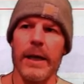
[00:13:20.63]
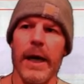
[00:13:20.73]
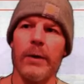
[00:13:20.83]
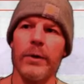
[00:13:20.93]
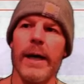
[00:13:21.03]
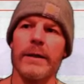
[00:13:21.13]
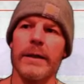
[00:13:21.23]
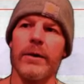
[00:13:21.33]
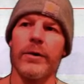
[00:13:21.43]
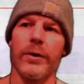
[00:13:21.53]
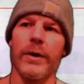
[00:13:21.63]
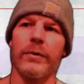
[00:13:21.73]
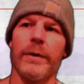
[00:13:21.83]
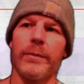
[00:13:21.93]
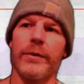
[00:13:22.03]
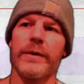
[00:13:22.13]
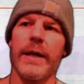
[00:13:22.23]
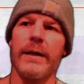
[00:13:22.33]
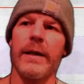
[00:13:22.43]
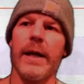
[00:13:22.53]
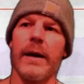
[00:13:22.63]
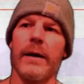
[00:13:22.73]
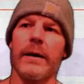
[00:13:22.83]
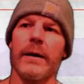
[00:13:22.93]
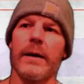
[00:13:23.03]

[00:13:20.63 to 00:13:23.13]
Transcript: I would exit 33% there.